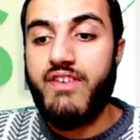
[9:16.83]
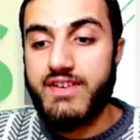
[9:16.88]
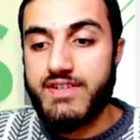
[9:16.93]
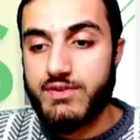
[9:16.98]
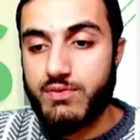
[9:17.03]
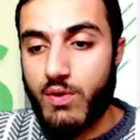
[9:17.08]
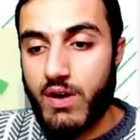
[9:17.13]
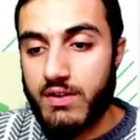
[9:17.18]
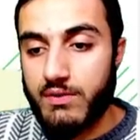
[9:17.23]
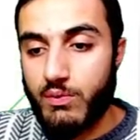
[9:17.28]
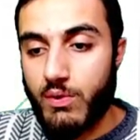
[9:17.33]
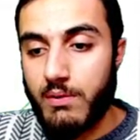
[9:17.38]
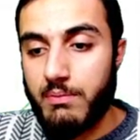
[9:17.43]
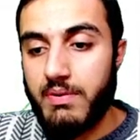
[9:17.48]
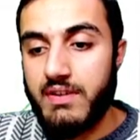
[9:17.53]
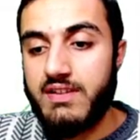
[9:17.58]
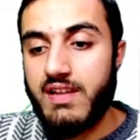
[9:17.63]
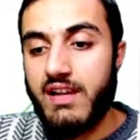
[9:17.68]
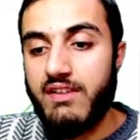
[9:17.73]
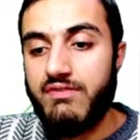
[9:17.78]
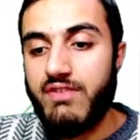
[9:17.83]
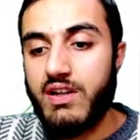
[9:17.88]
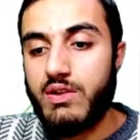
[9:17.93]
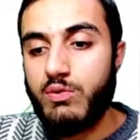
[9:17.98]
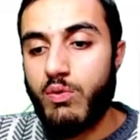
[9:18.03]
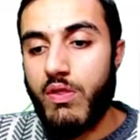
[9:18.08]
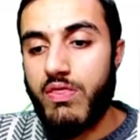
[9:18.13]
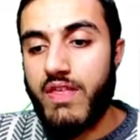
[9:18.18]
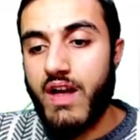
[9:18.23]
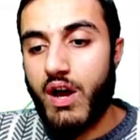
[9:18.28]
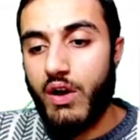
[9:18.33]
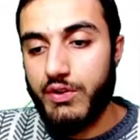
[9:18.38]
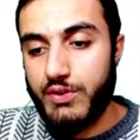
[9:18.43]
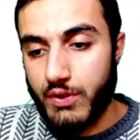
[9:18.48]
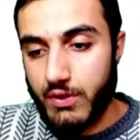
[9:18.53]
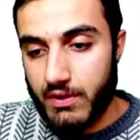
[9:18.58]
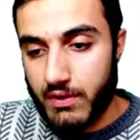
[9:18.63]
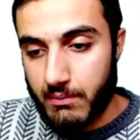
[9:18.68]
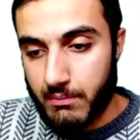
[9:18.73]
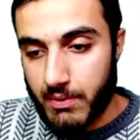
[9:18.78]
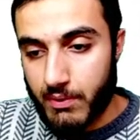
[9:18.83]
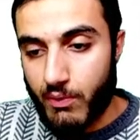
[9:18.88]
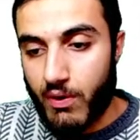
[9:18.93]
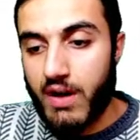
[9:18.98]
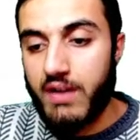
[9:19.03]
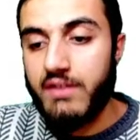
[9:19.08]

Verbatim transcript: first one will be delivered with the OTO number